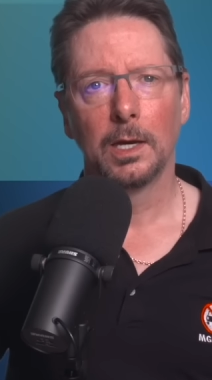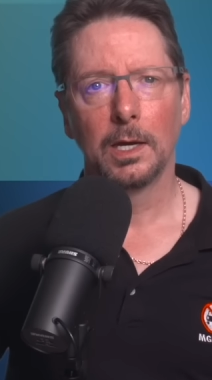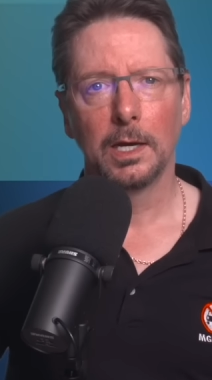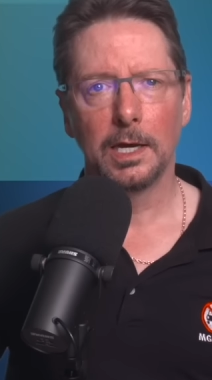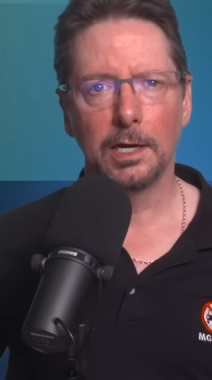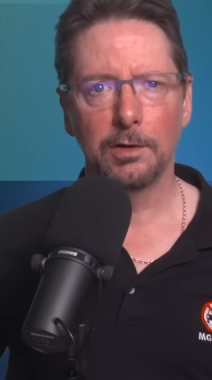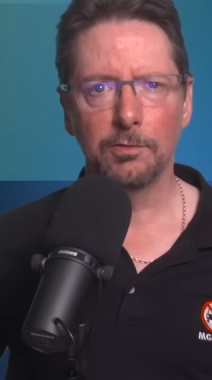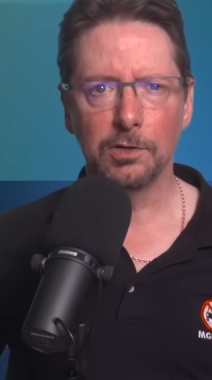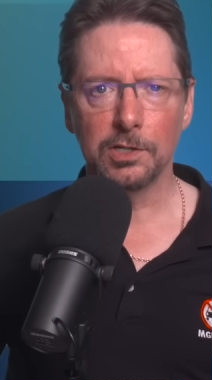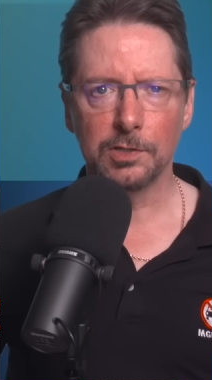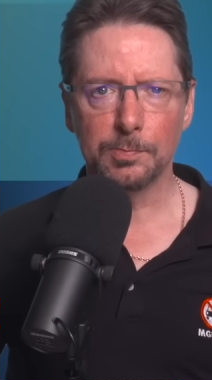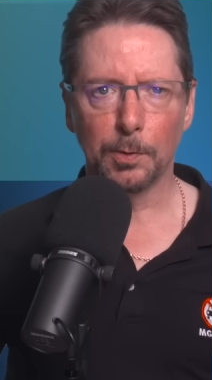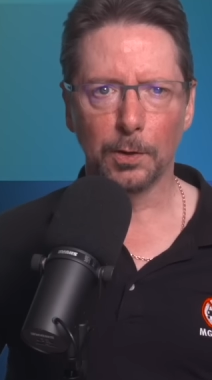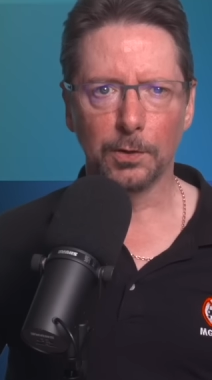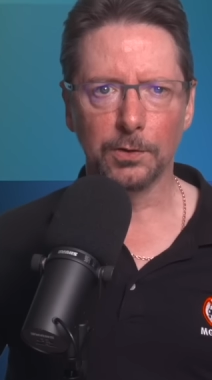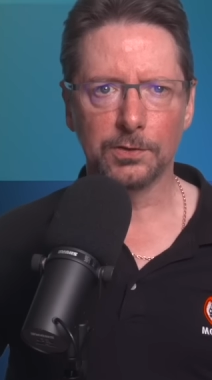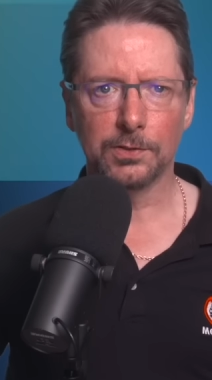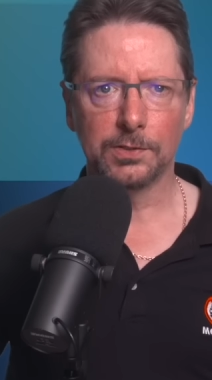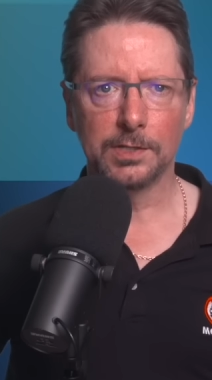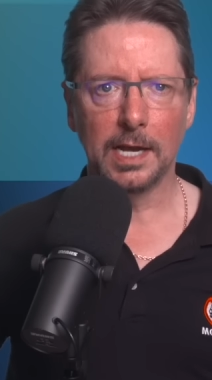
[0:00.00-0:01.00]
In
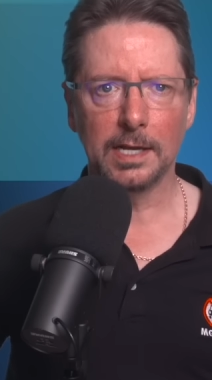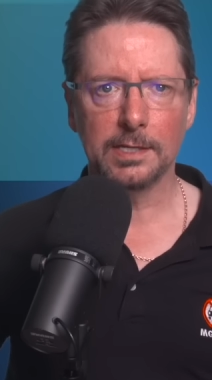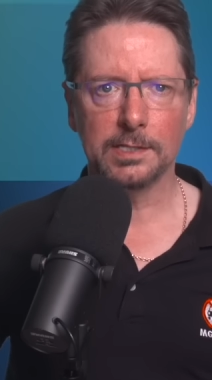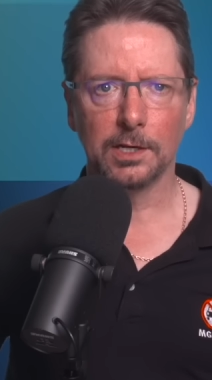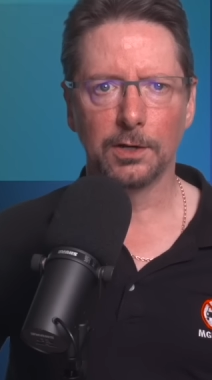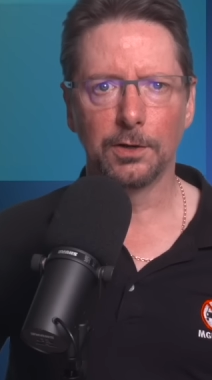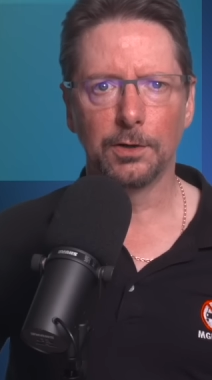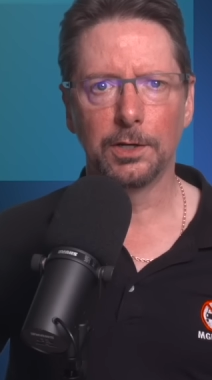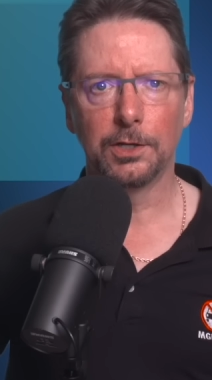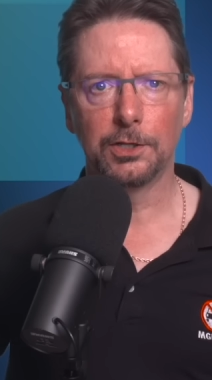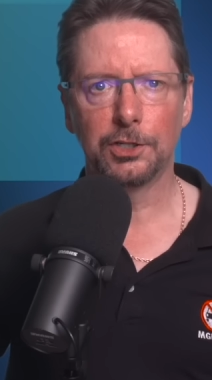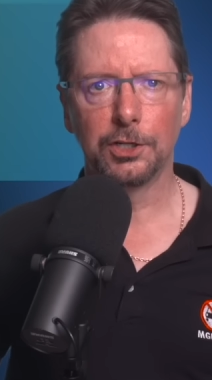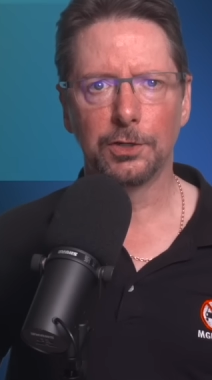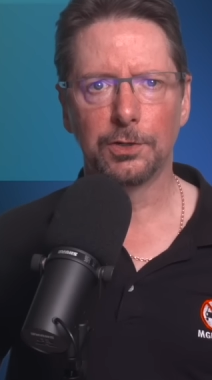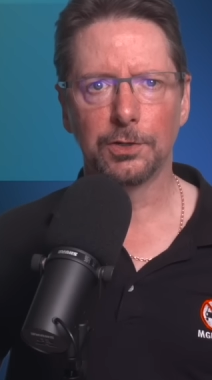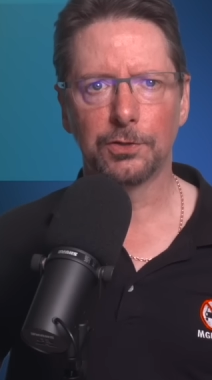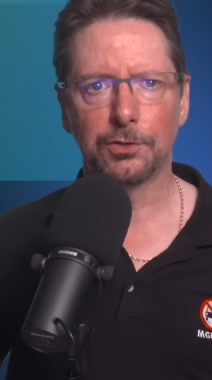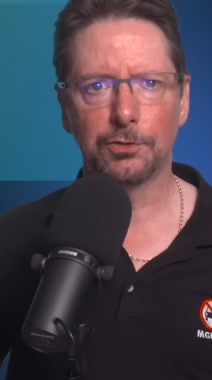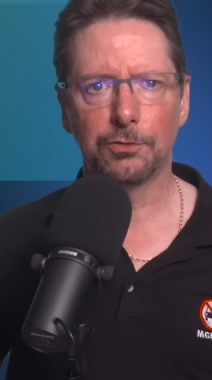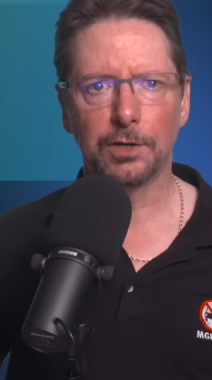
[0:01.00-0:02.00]
response, NESO issued
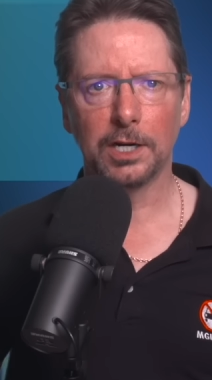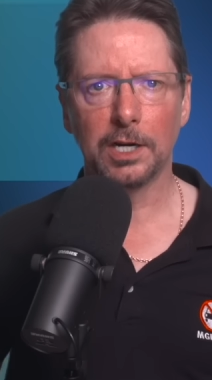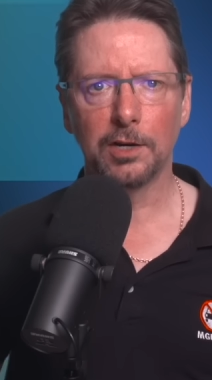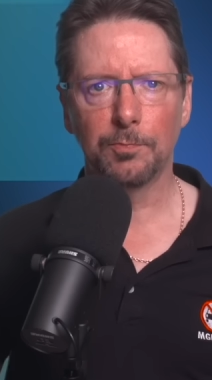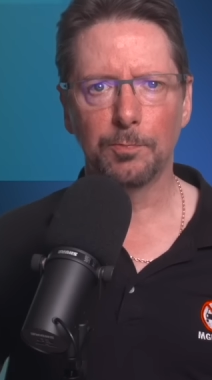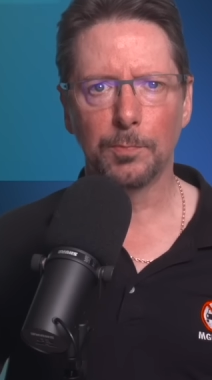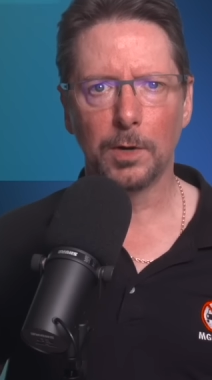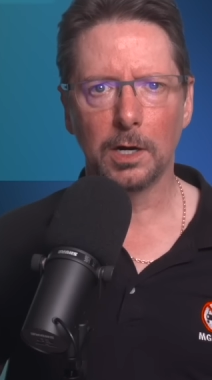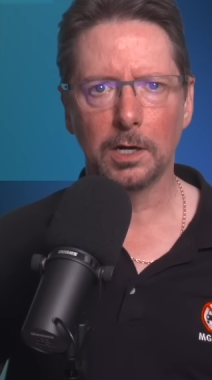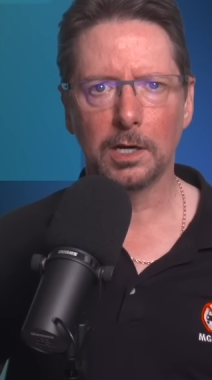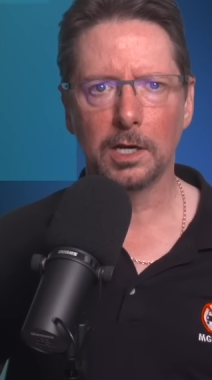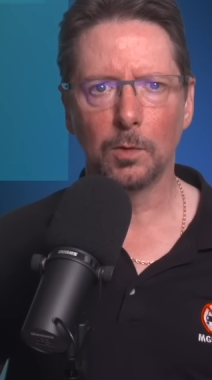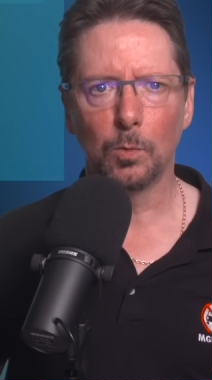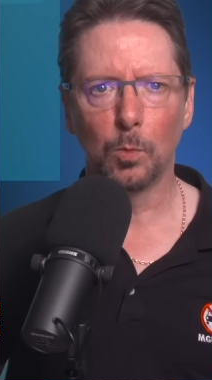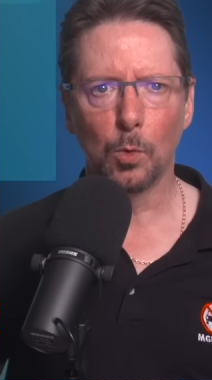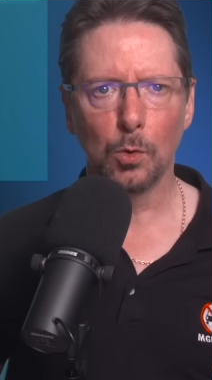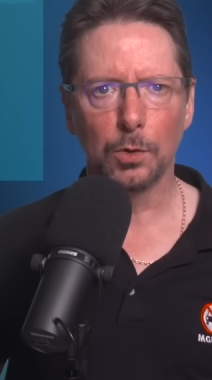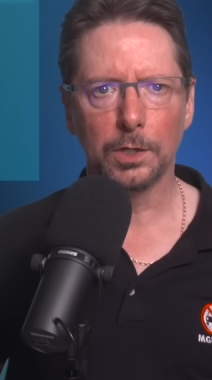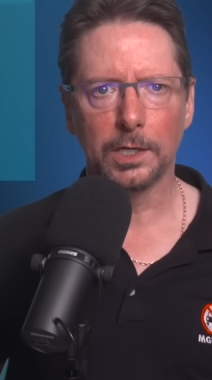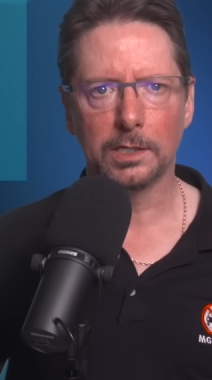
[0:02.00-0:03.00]
a string of market
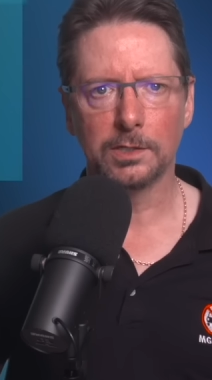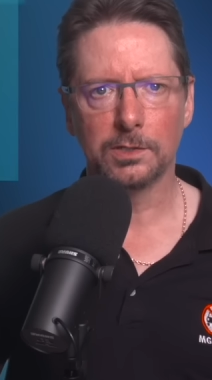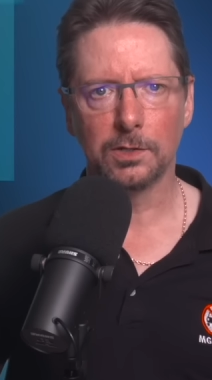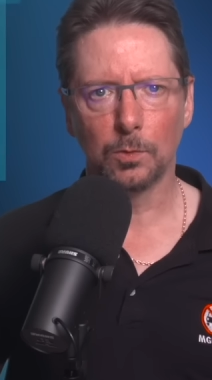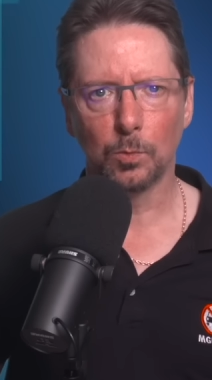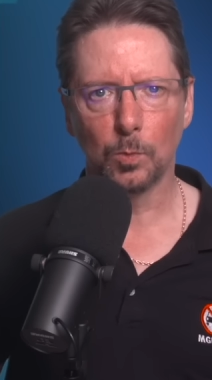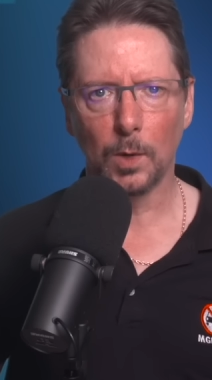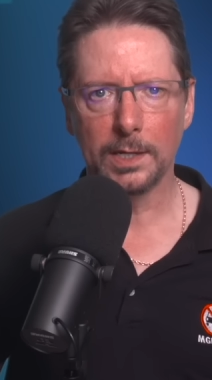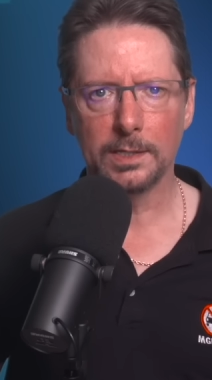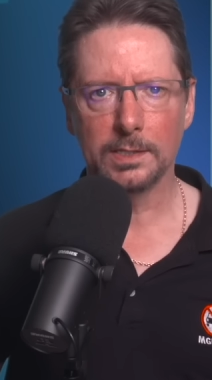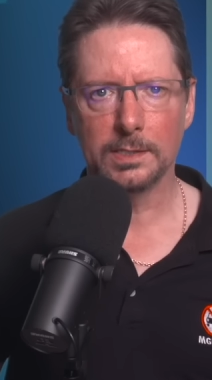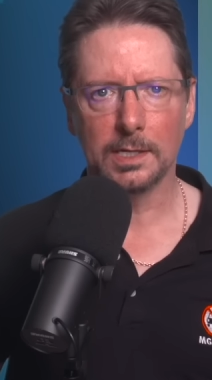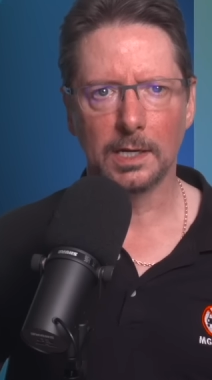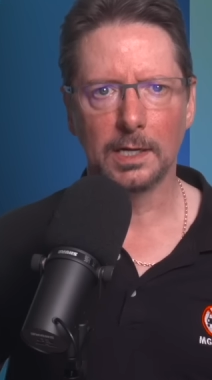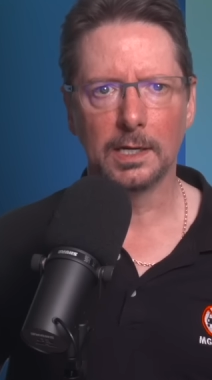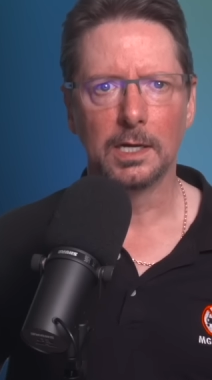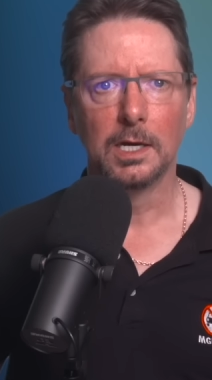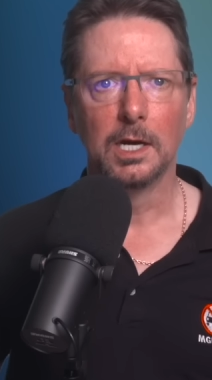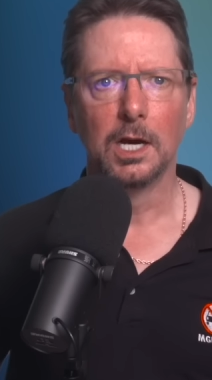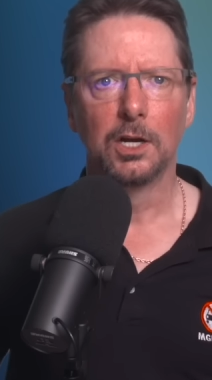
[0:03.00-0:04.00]
warnings on
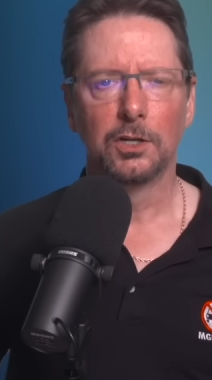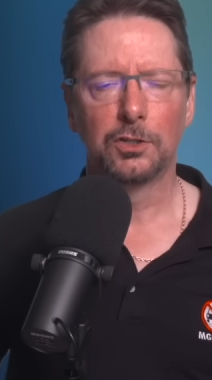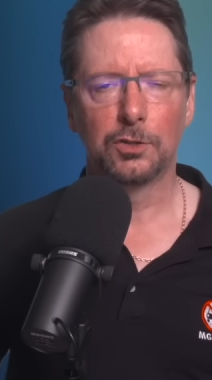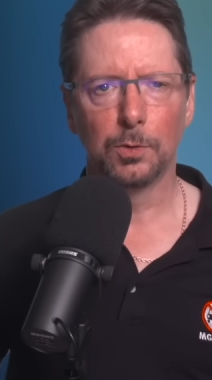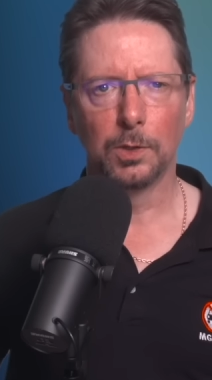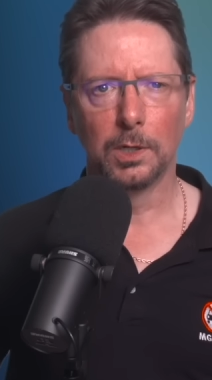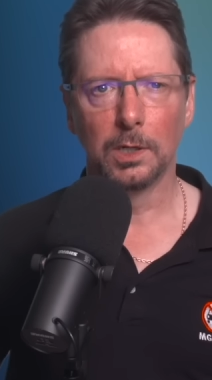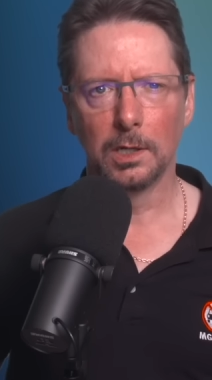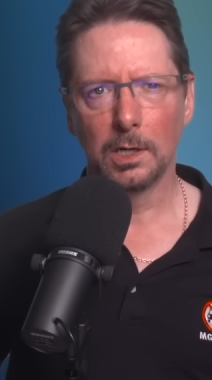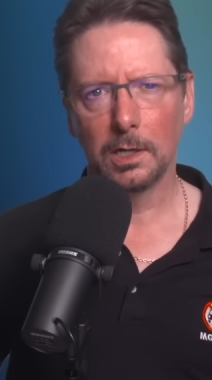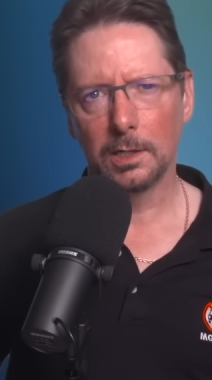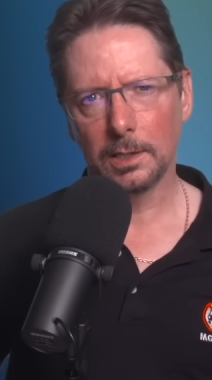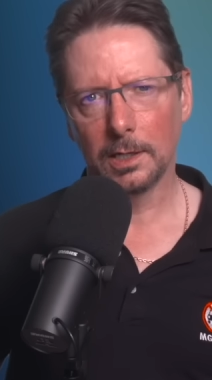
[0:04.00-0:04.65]
Wednesday to alert